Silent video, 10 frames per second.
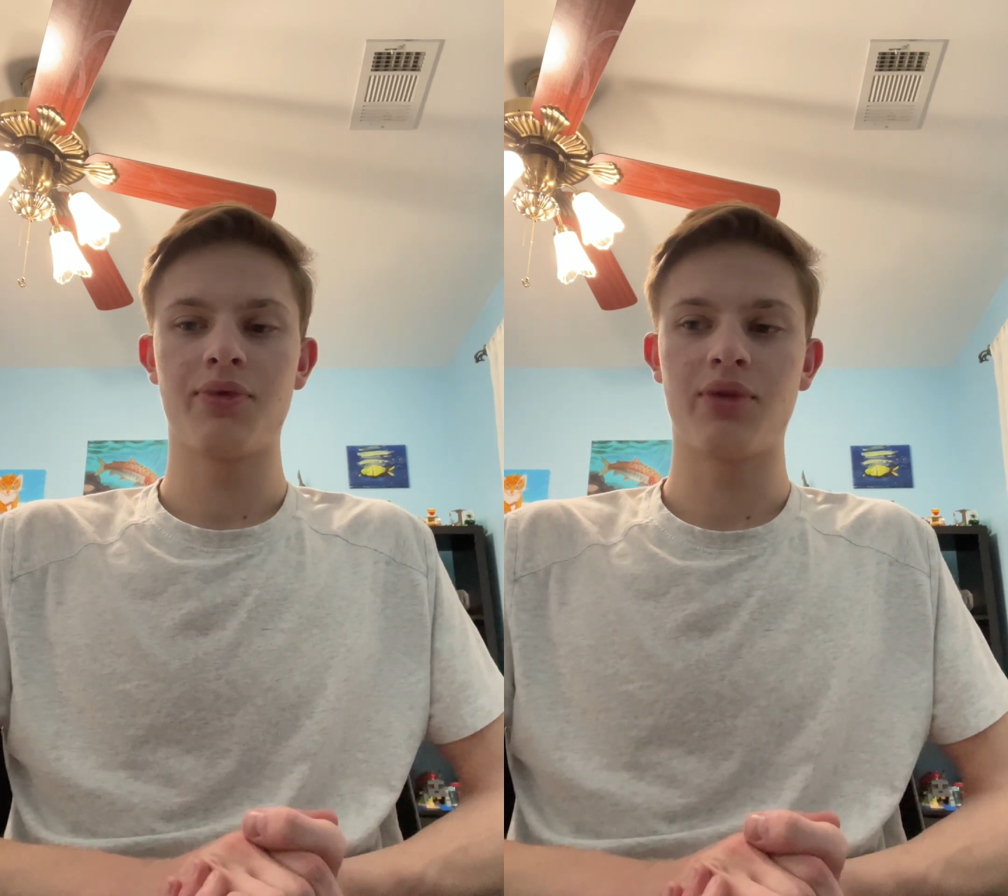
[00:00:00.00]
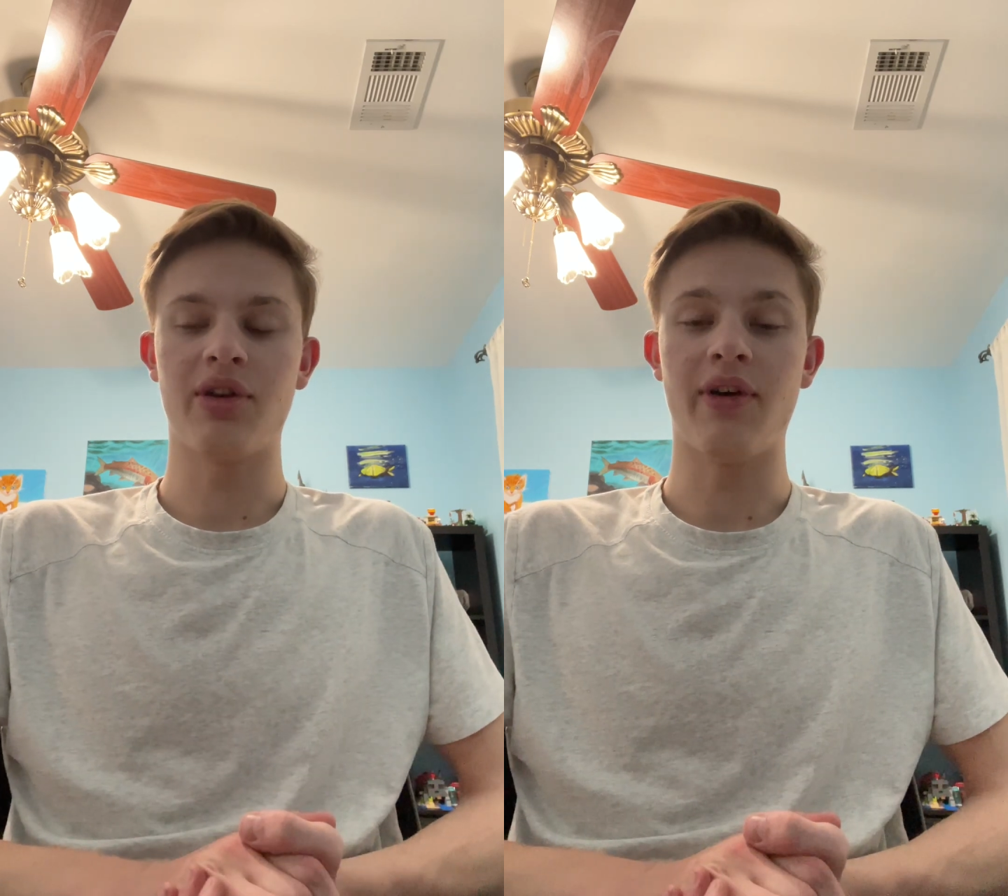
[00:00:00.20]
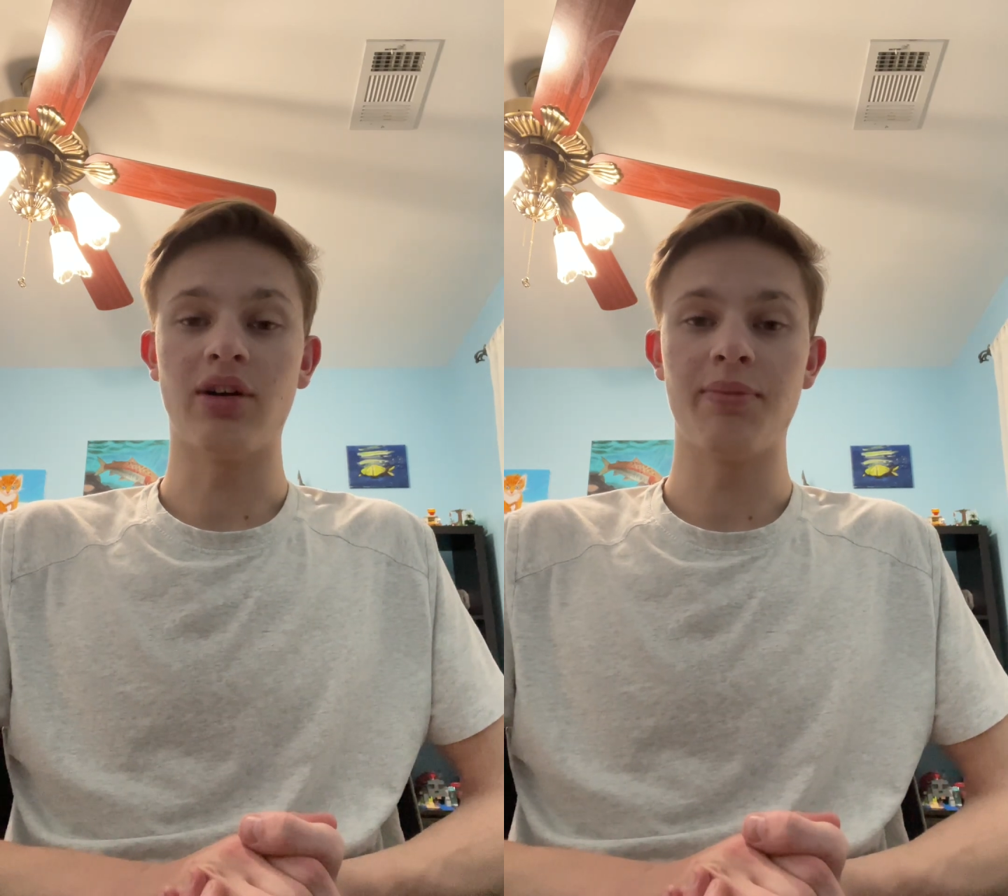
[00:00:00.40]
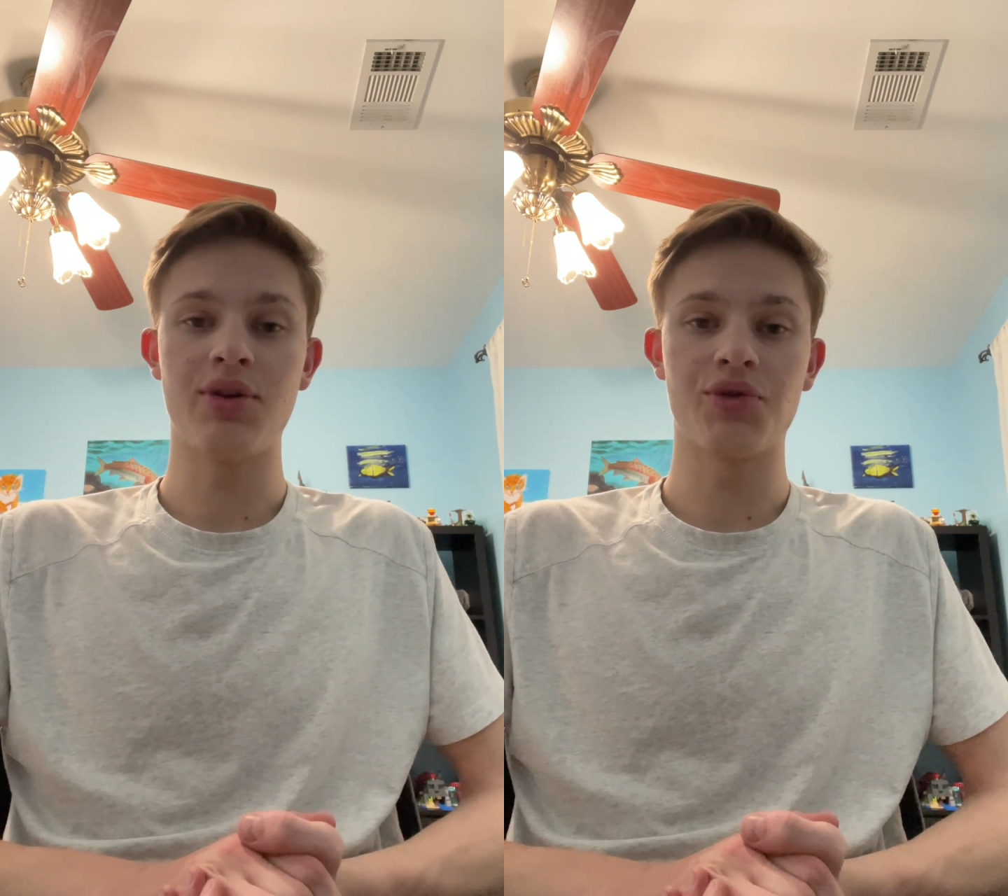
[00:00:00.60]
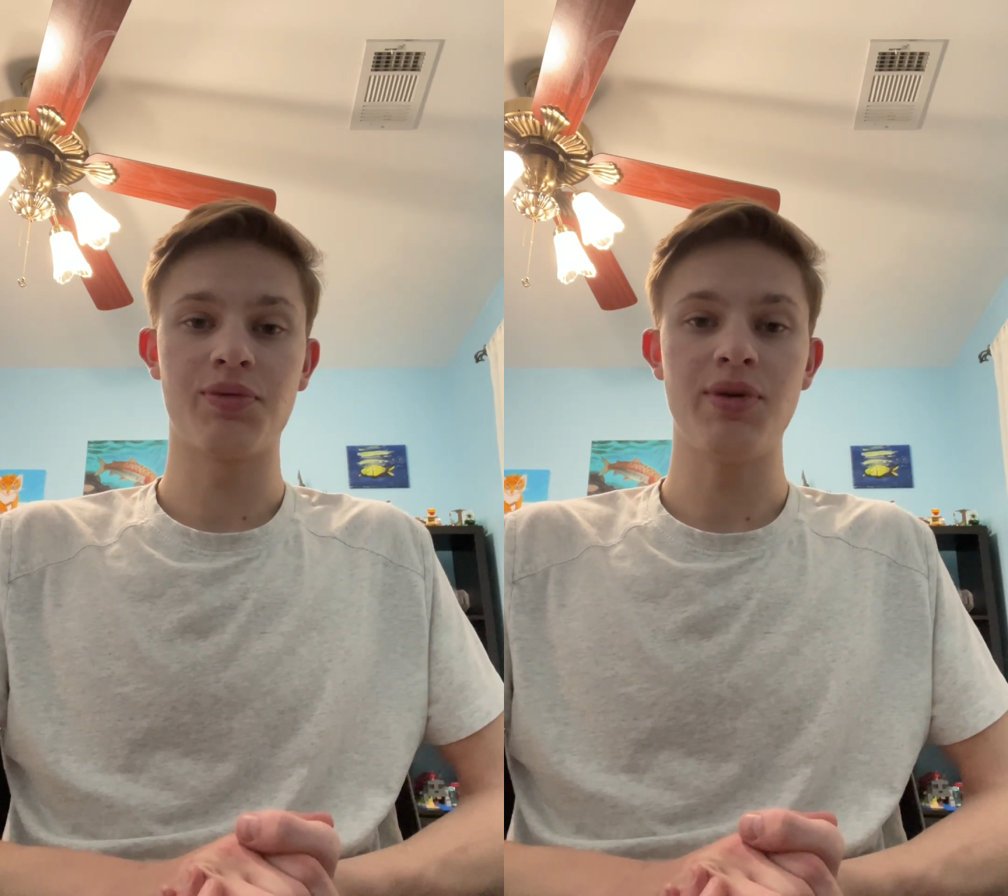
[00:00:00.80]

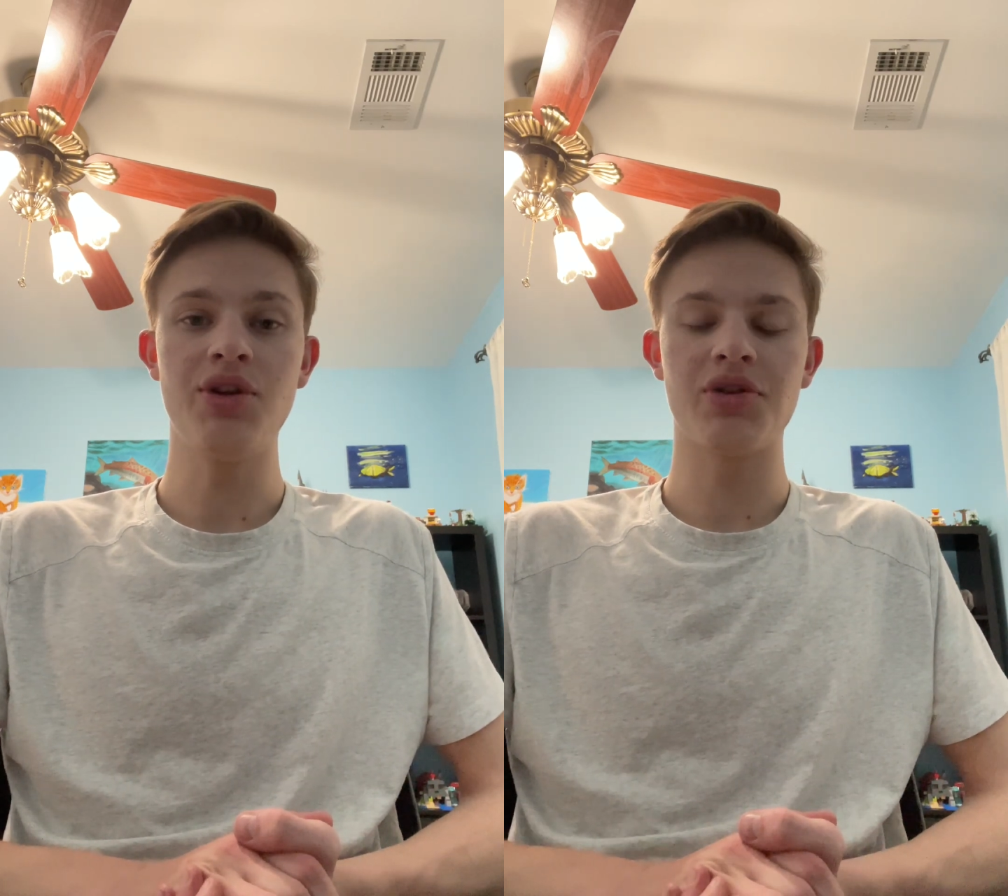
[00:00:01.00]
developing your speech,